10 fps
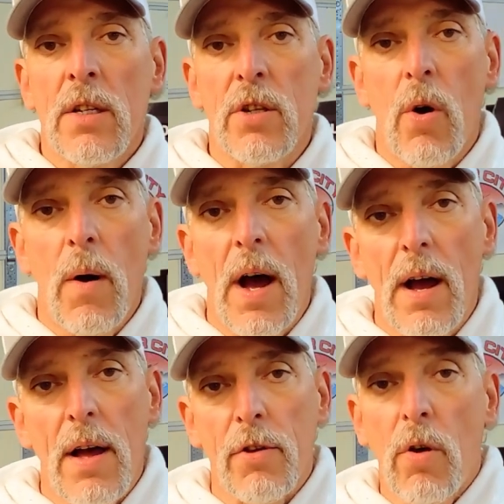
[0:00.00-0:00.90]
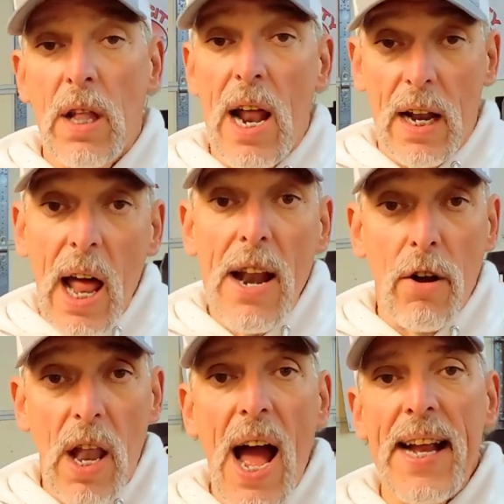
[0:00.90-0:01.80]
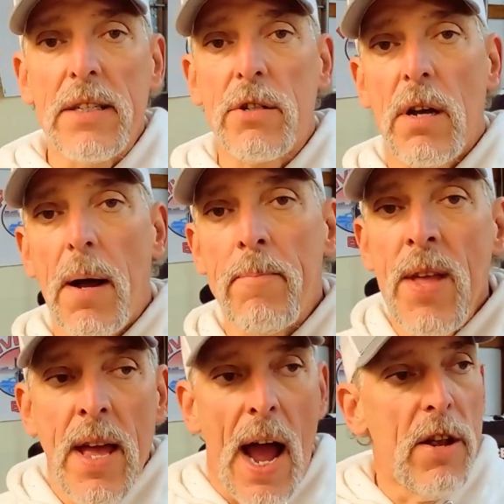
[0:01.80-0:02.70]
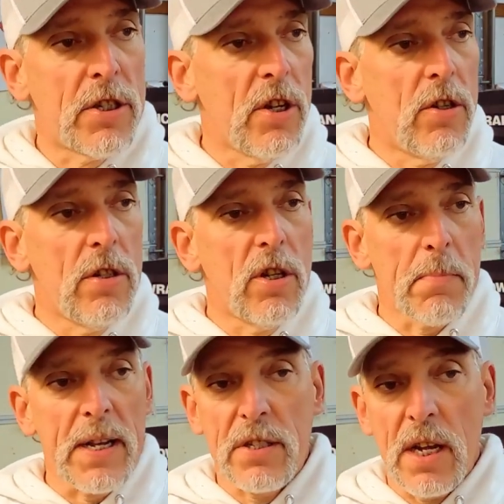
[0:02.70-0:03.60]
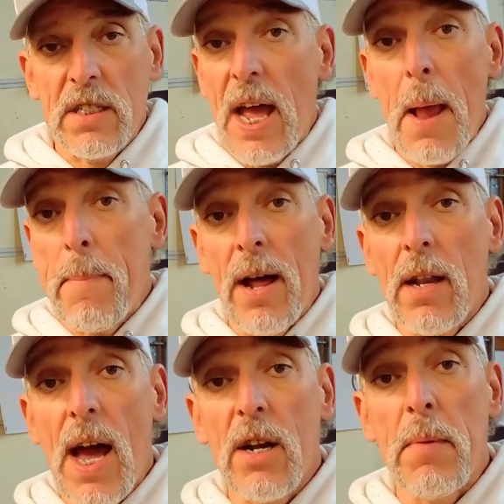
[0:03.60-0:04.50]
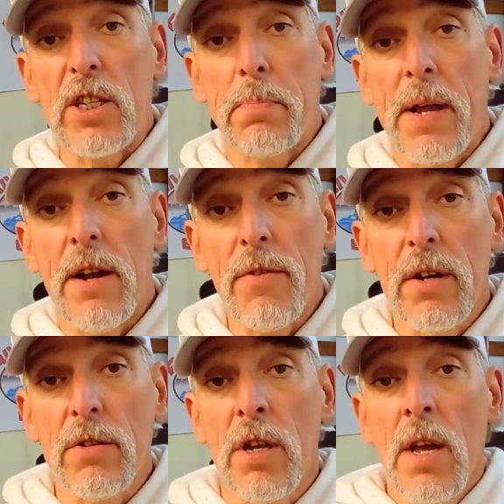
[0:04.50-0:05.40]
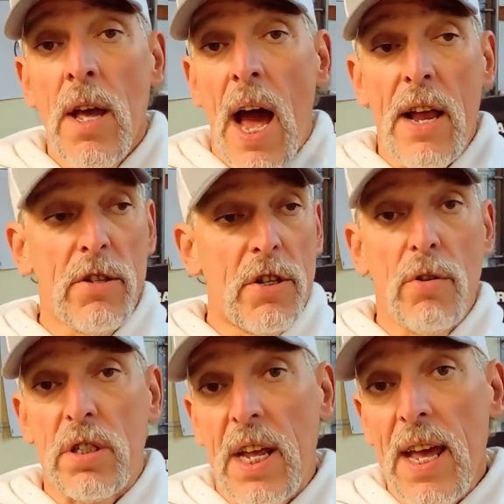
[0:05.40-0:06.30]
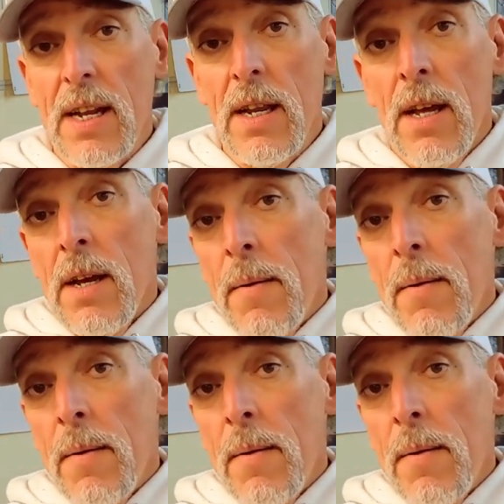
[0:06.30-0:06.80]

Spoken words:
So I throw a lot of lighter lines. I usually use my 6 to 8-pound line on my spinning reels. I usually use 10